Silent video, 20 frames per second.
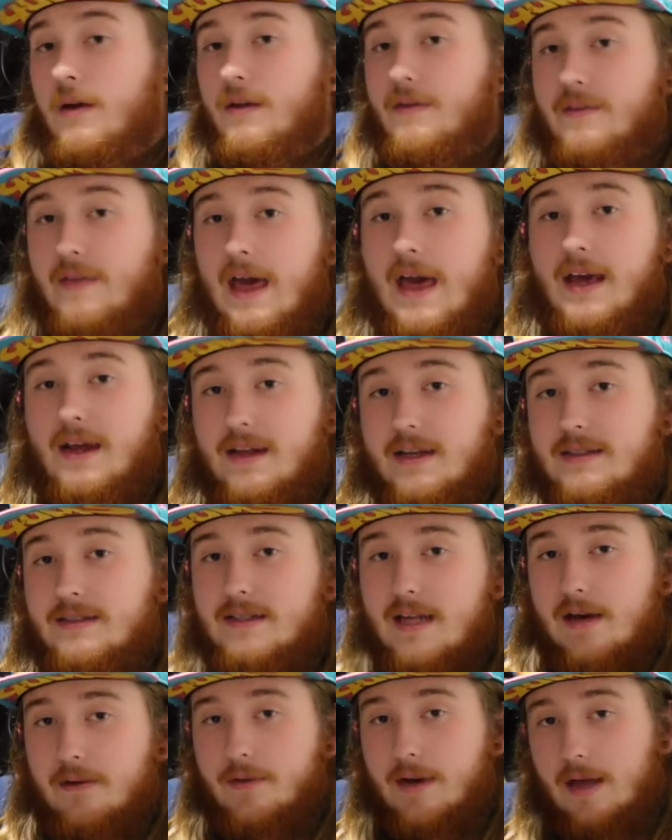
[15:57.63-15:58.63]
that is
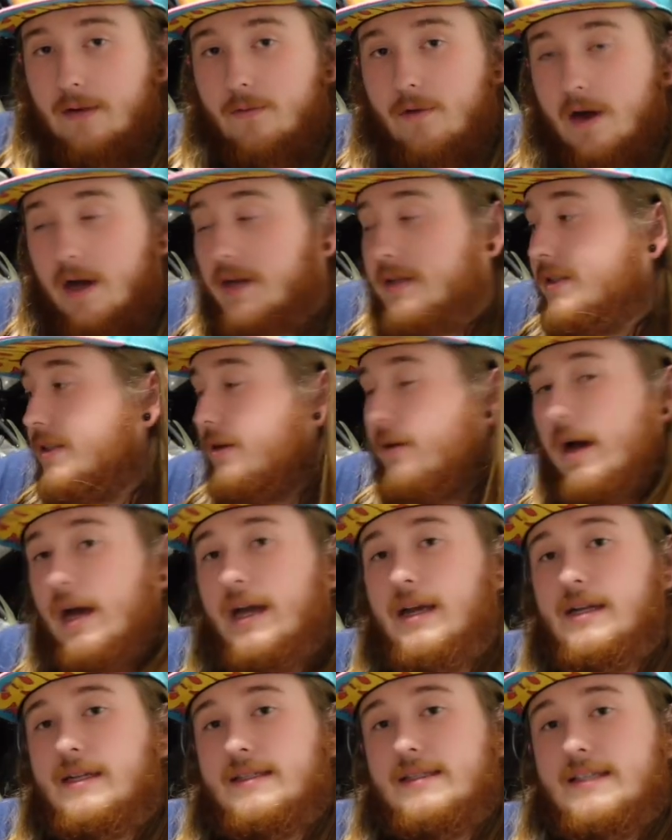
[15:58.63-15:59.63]
not what I want. So I
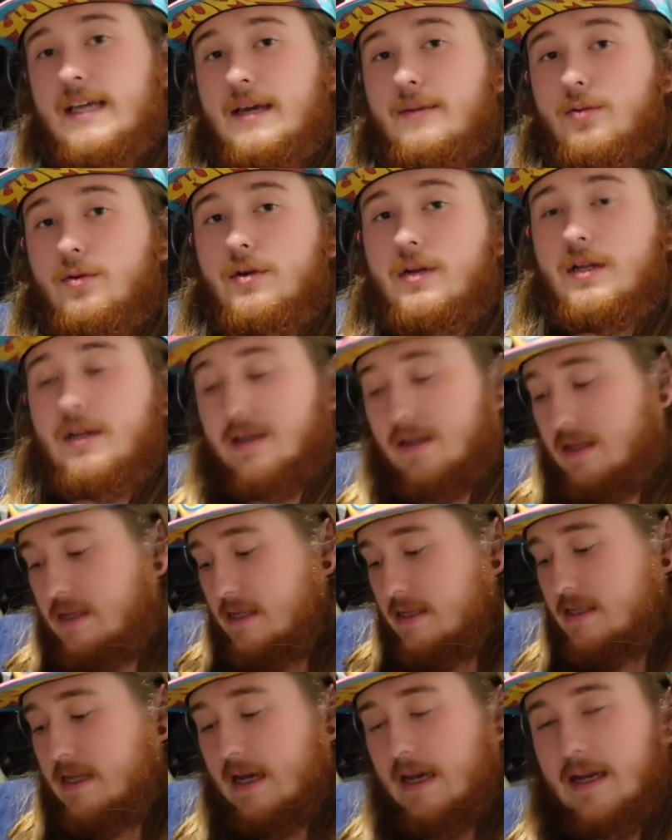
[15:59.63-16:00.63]
disabled the
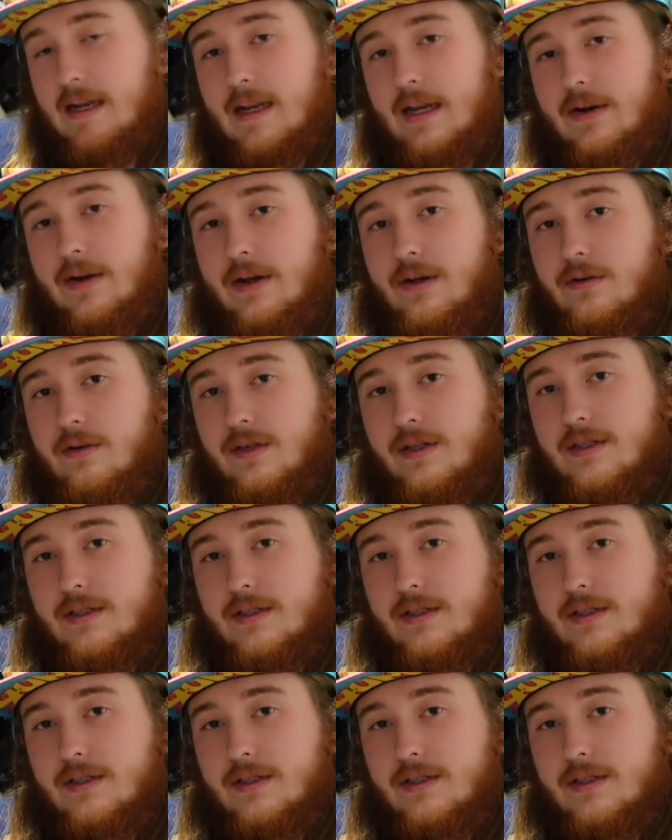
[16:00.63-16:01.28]
secondary coolant